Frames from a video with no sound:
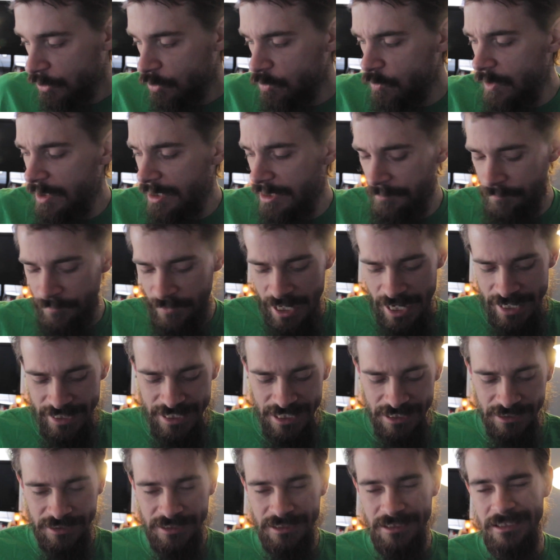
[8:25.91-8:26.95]
Well, I
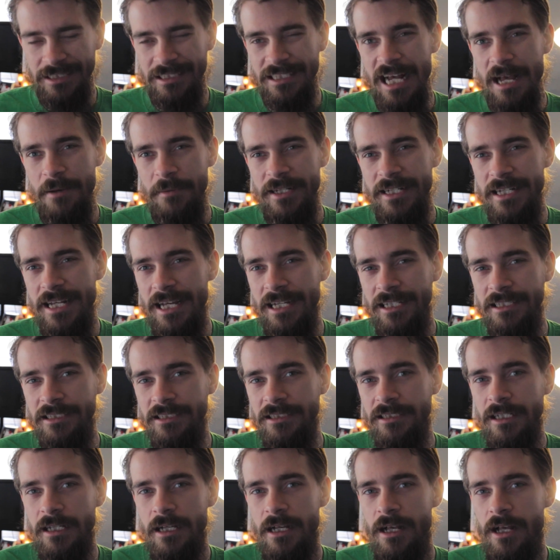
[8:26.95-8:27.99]
guess in zombie
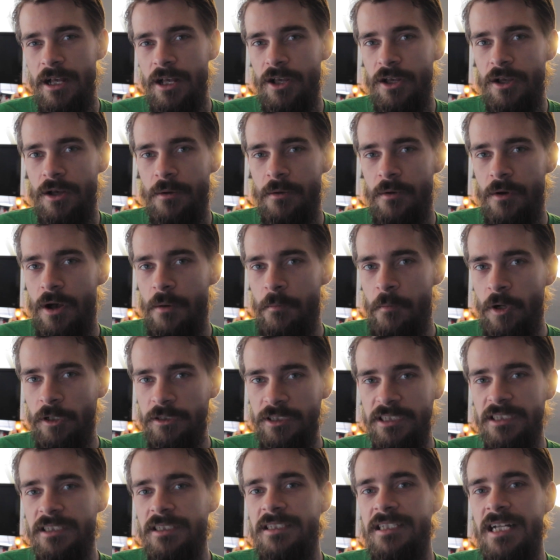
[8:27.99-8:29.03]
decks,
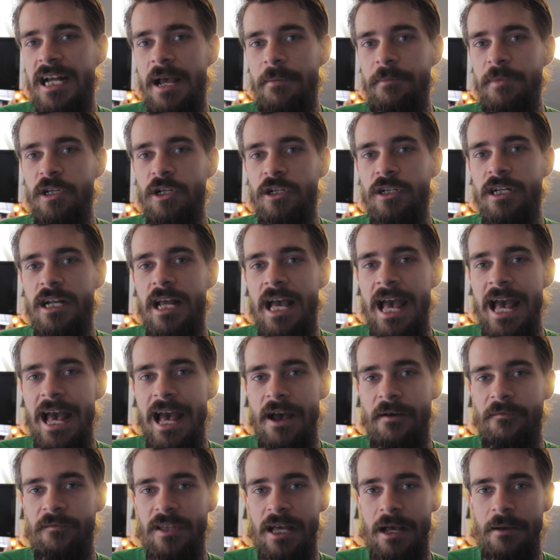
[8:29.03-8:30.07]
most of the time you're gonna
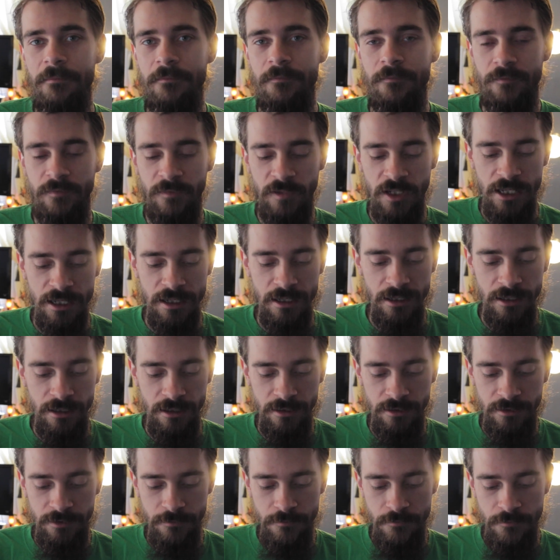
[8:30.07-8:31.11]
have them
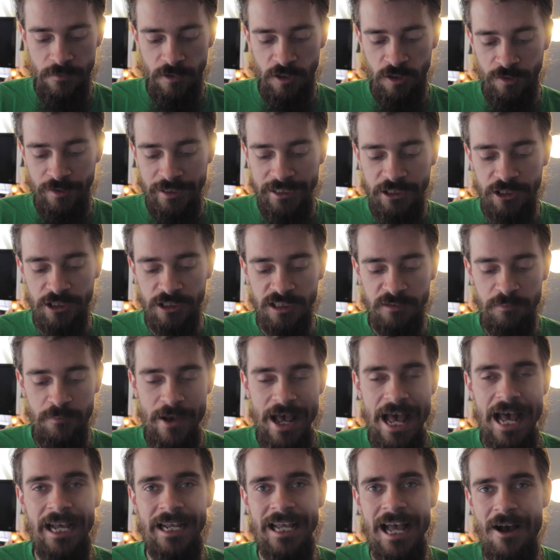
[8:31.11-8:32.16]
creatures
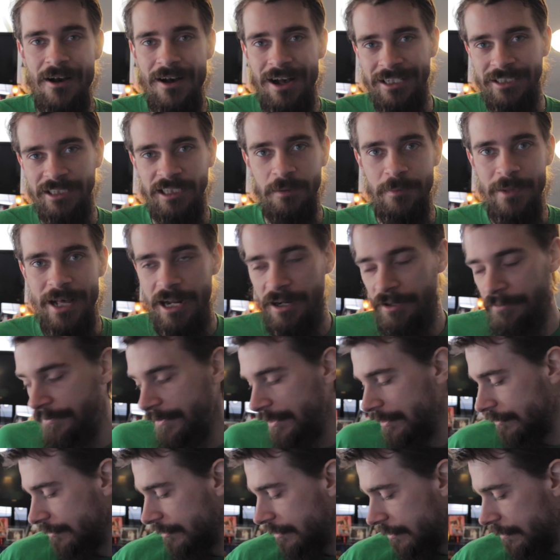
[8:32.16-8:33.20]
back out onto the
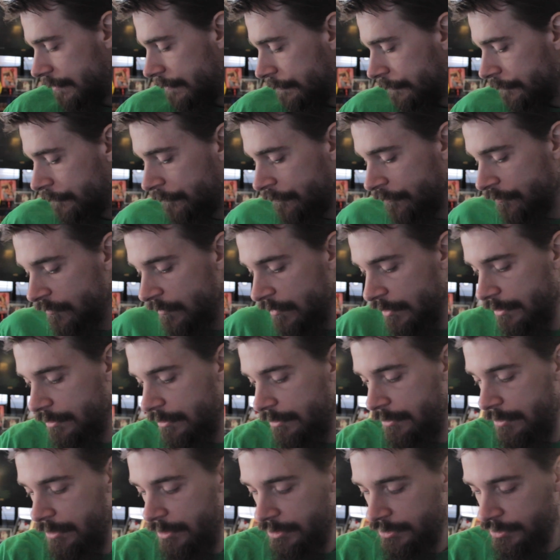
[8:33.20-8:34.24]
battlefield.
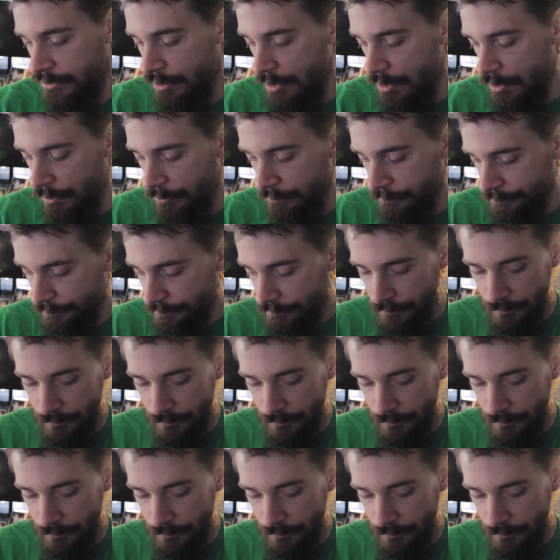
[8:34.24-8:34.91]
So